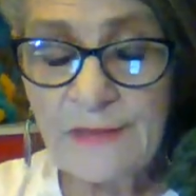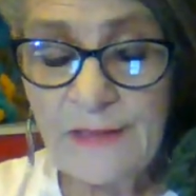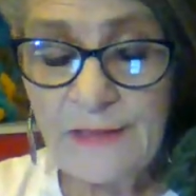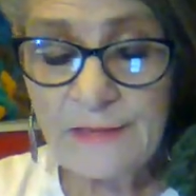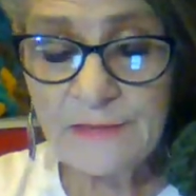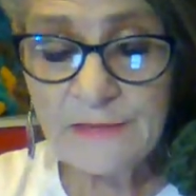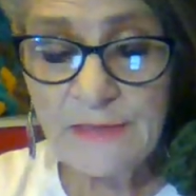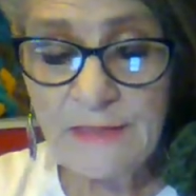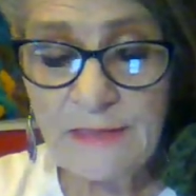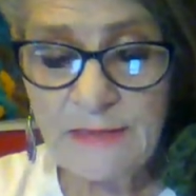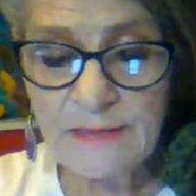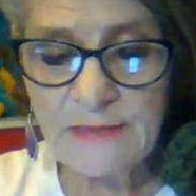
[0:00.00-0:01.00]
I
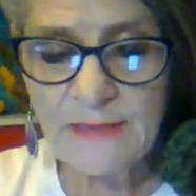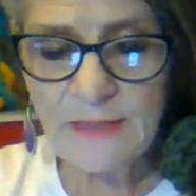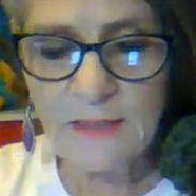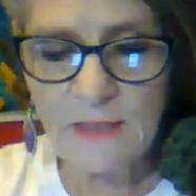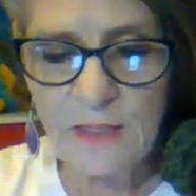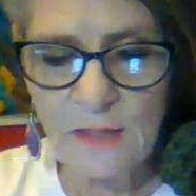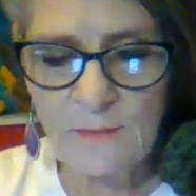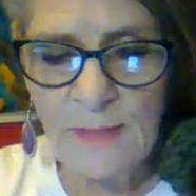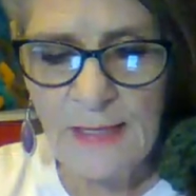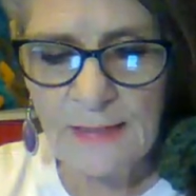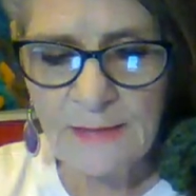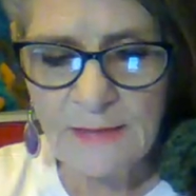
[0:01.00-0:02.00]
see, said the young
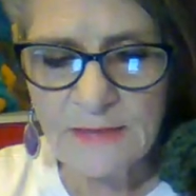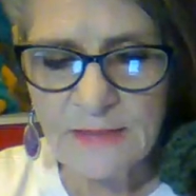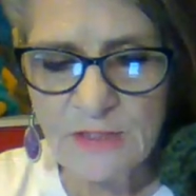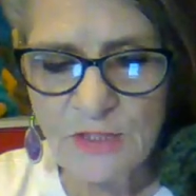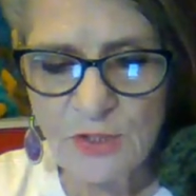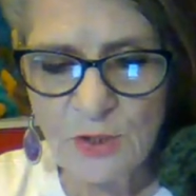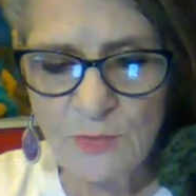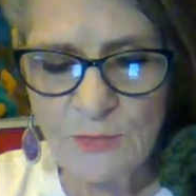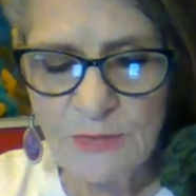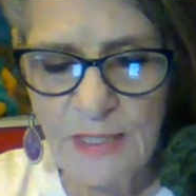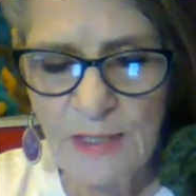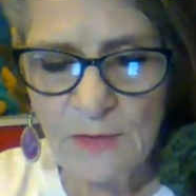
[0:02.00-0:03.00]
man as he
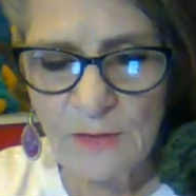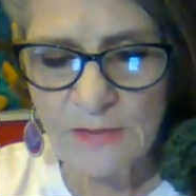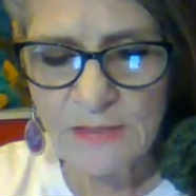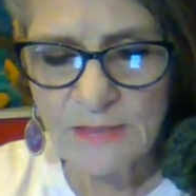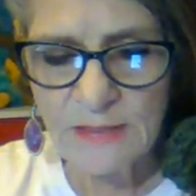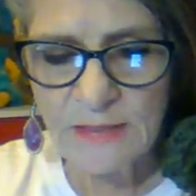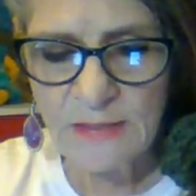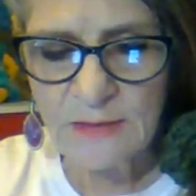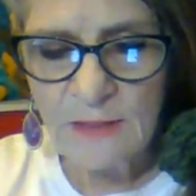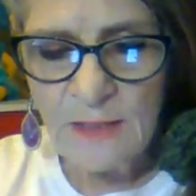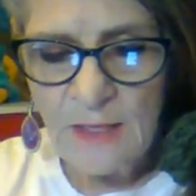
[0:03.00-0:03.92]
stooped carelessly